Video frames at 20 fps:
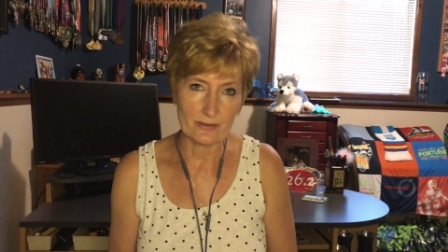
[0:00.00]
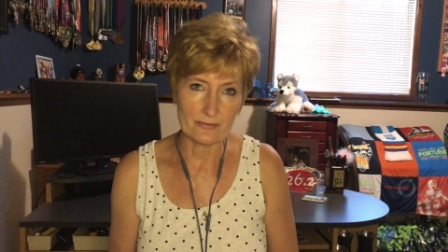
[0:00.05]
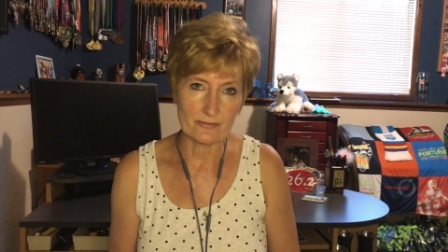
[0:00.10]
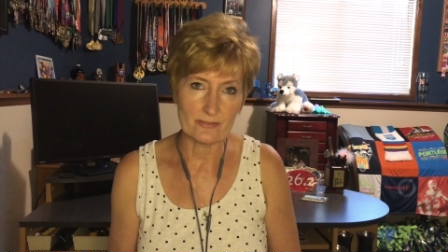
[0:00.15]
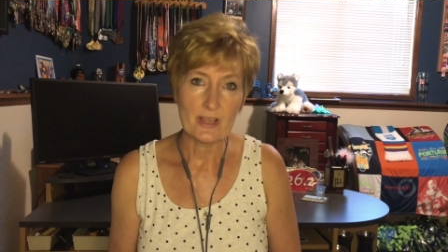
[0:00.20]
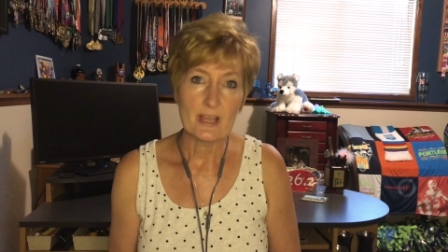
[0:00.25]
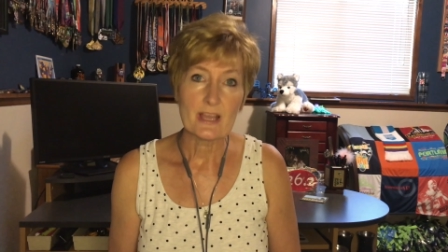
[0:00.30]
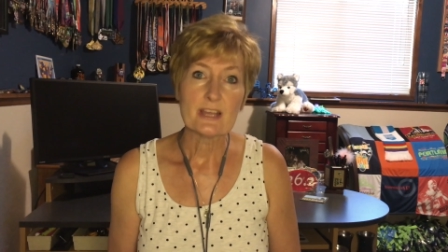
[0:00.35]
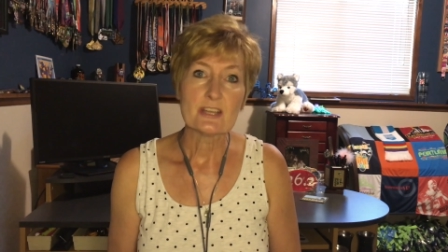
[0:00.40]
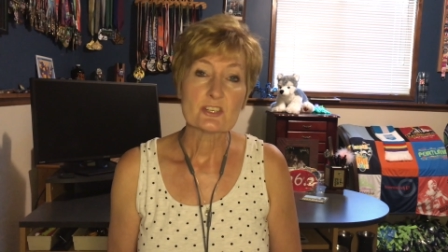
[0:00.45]
of
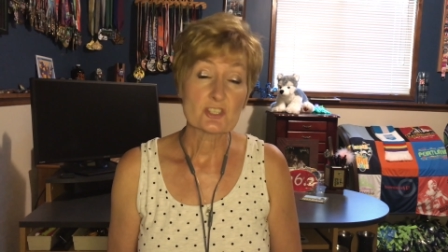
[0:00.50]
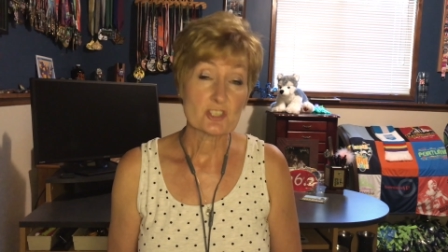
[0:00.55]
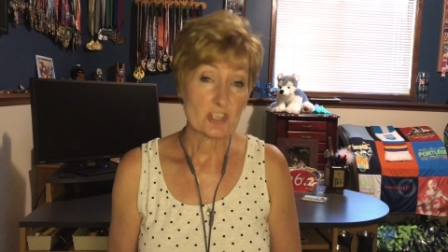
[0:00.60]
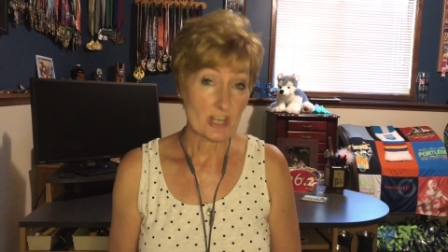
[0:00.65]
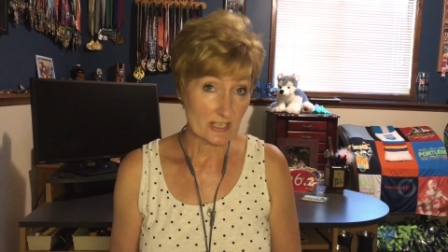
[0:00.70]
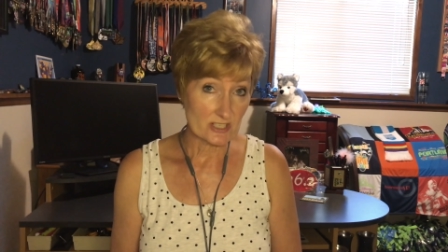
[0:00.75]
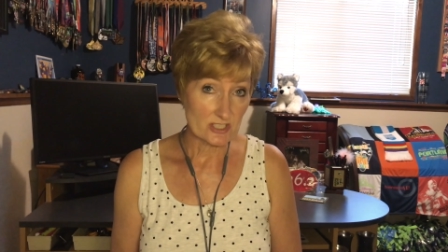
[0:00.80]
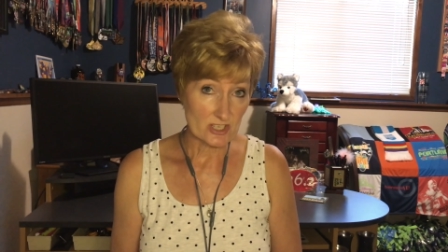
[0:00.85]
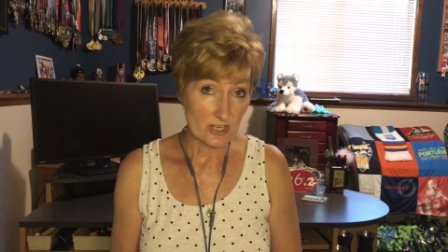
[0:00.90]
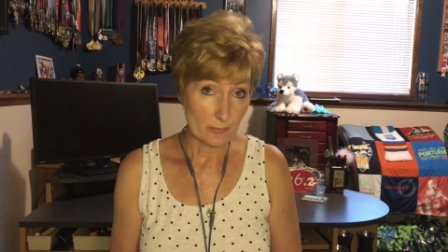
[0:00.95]

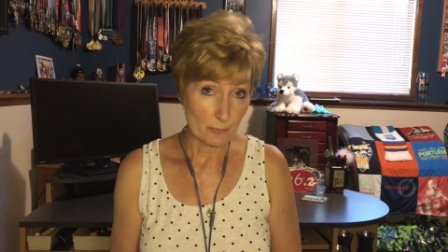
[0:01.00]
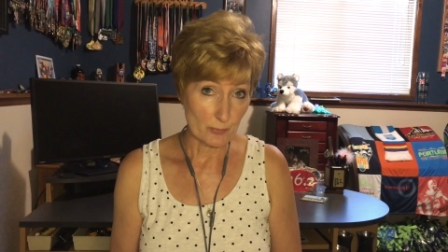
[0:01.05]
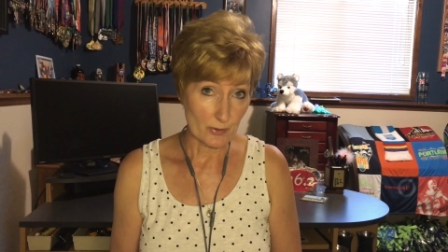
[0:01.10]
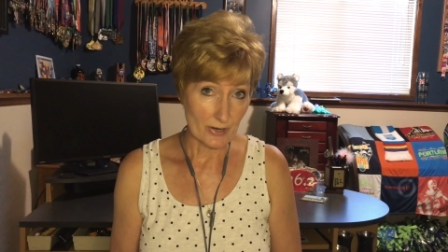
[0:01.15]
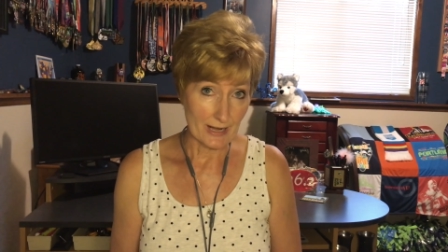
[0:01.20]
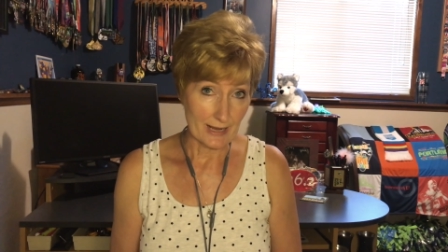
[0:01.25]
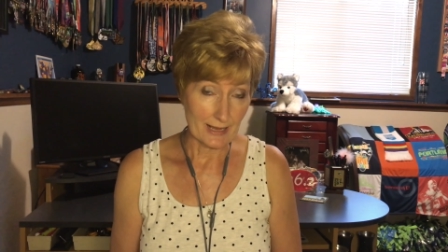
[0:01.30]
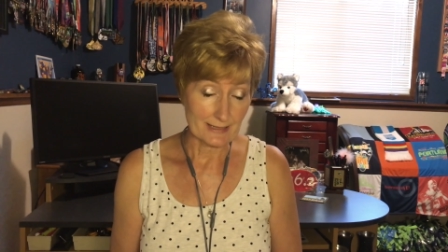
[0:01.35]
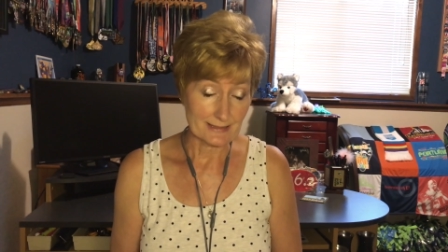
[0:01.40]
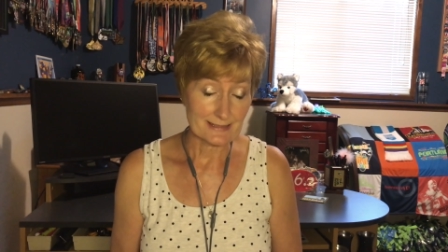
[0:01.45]
changing
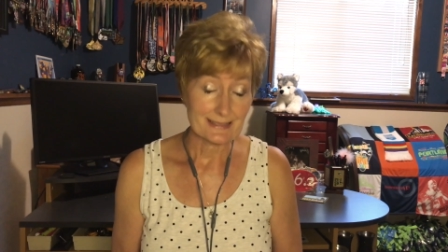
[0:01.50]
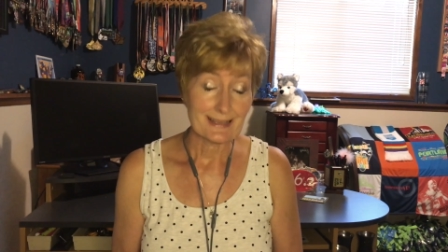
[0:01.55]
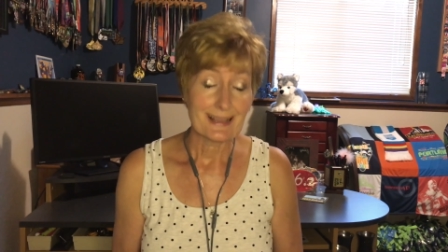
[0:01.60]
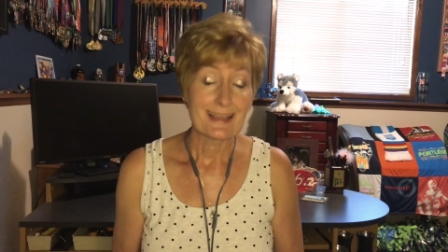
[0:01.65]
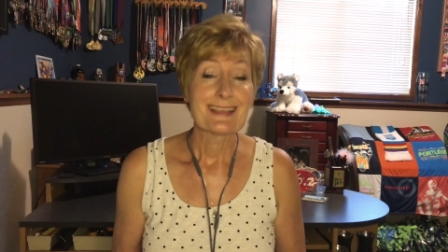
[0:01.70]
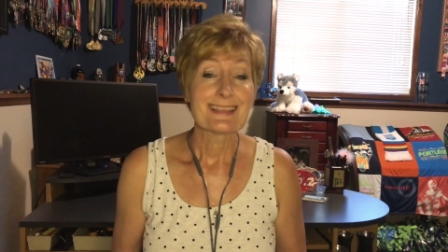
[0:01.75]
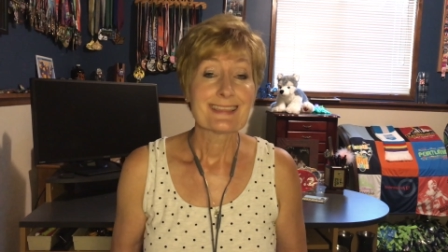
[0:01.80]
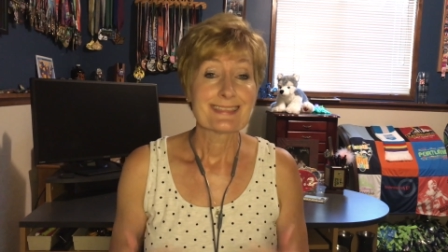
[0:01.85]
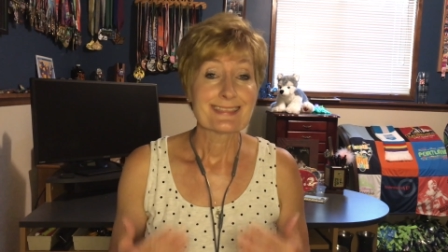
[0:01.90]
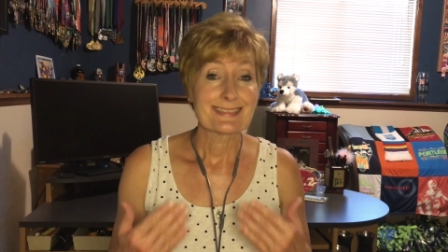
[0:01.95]
brands.
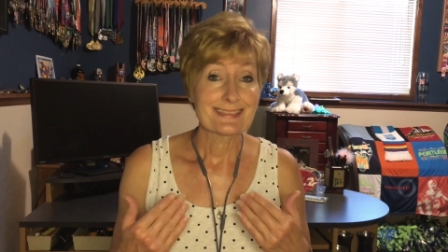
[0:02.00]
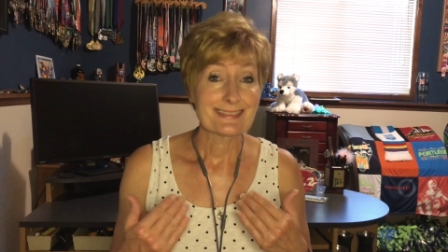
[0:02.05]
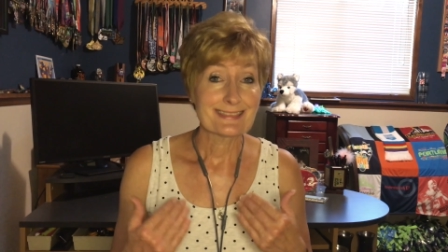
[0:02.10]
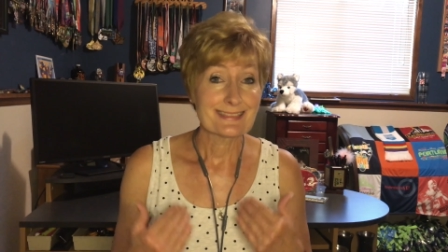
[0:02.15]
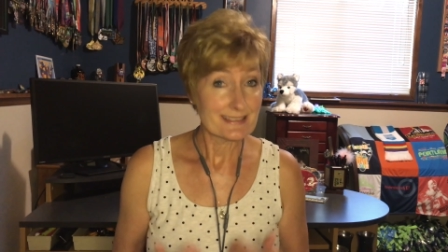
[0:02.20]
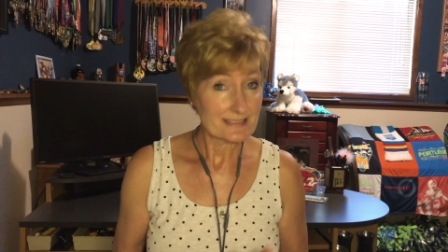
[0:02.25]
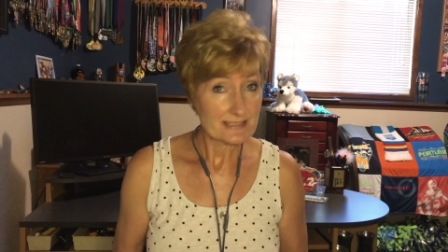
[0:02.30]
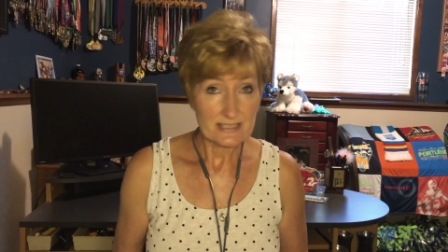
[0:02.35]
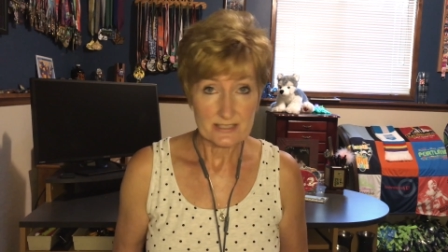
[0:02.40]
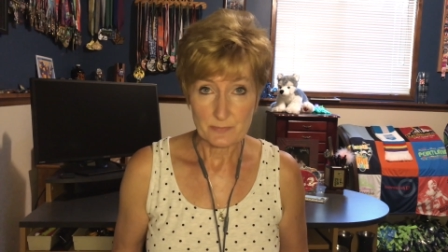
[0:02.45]

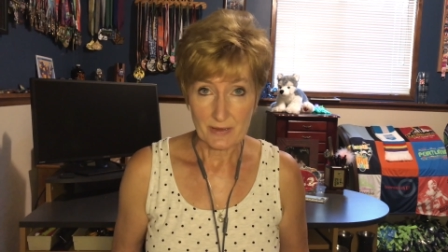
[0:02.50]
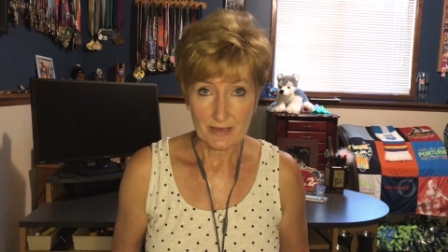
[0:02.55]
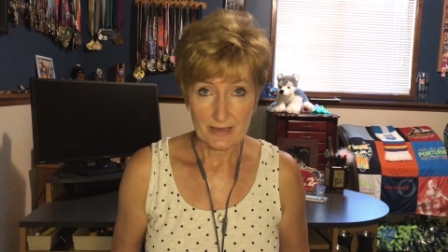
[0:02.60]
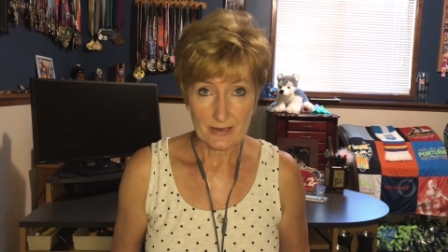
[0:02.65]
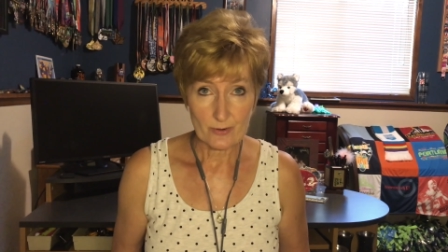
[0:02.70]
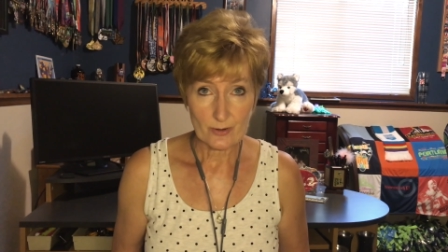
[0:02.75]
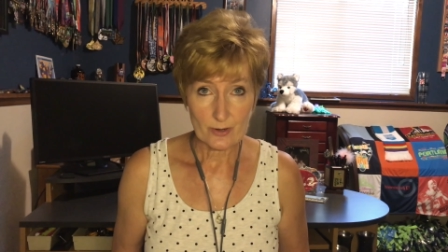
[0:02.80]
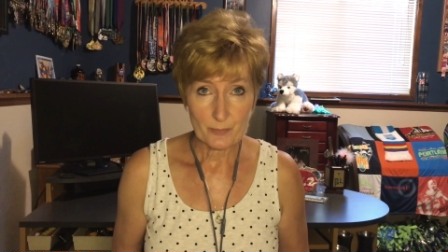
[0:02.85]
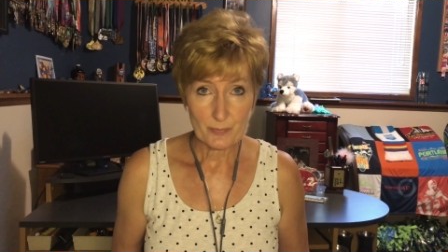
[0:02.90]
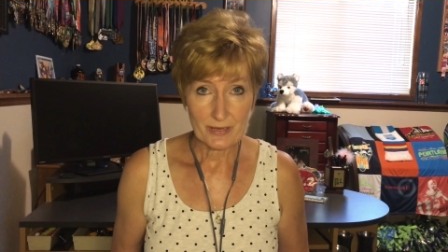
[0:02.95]
This is my
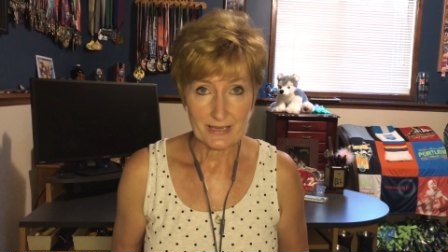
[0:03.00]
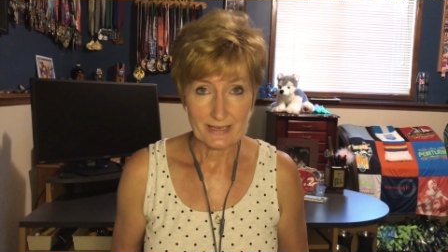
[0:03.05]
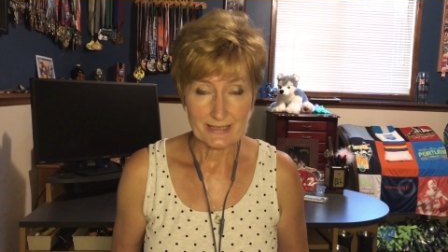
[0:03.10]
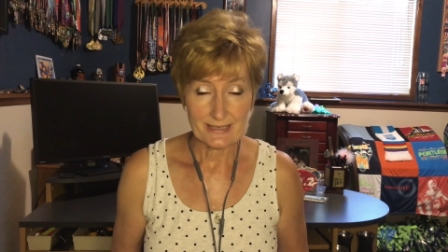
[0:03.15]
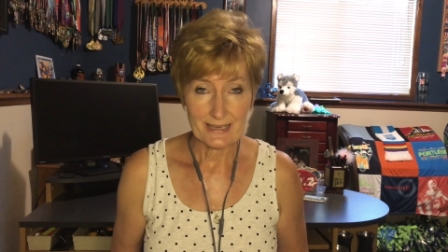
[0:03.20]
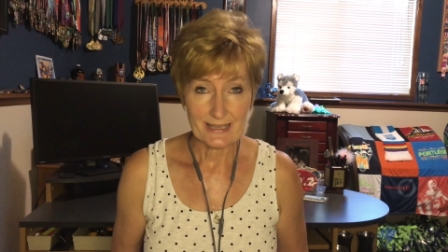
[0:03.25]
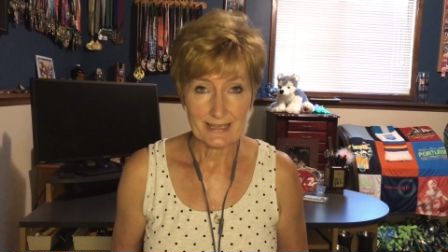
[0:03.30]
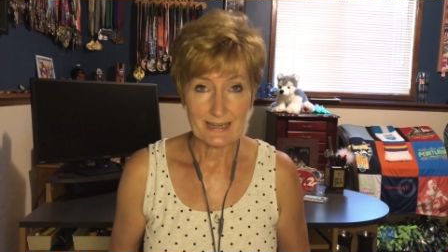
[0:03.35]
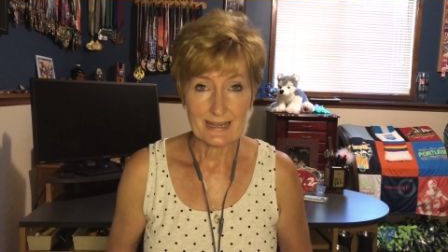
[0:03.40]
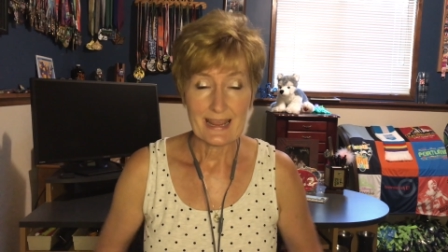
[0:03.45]
own
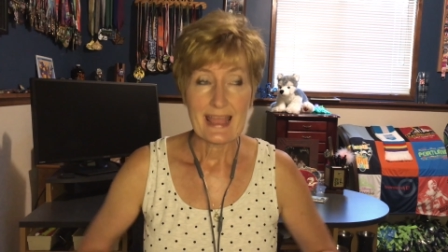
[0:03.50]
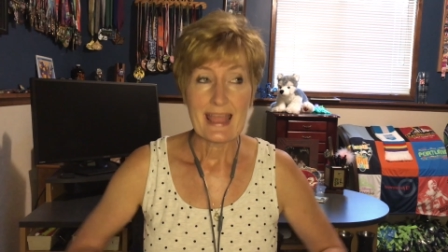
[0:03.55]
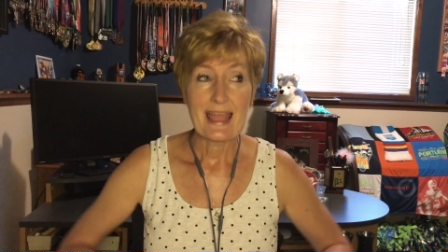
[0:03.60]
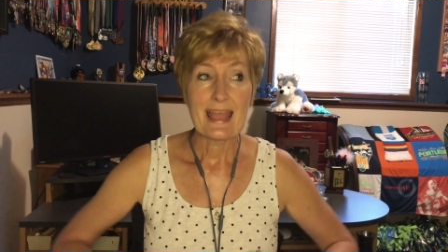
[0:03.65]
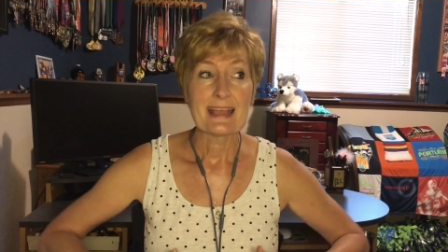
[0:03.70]
opinion,